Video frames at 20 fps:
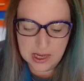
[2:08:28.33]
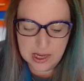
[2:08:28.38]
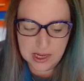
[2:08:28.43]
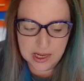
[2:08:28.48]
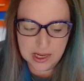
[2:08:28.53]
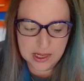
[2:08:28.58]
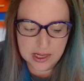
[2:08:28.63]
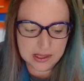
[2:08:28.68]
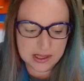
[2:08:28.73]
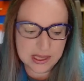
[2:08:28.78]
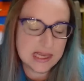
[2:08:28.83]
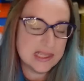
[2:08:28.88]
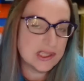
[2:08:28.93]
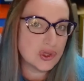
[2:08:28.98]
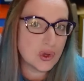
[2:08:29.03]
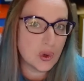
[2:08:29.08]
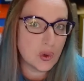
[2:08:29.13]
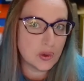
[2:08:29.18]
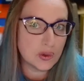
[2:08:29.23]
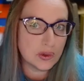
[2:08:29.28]
and they
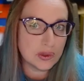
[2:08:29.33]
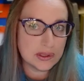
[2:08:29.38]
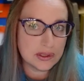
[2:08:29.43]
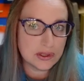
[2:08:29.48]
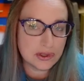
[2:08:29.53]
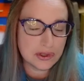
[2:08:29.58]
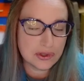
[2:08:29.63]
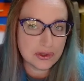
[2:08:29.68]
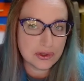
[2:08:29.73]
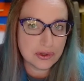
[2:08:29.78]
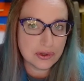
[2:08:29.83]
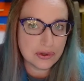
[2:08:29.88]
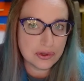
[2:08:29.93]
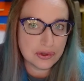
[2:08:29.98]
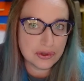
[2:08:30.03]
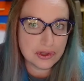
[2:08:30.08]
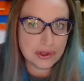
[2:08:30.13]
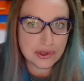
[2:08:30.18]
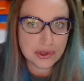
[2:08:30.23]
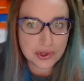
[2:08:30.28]
sold
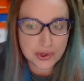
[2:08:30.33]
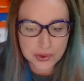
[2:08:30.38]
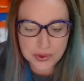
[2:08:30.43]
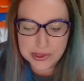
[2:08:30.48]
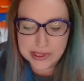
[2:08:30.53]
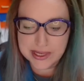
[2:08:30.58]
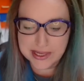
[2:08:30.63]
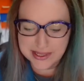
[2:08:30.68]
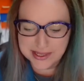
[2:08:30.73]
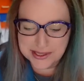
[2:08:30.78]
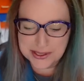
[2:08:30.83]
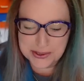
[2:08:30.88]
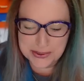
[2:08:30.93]
to Susan.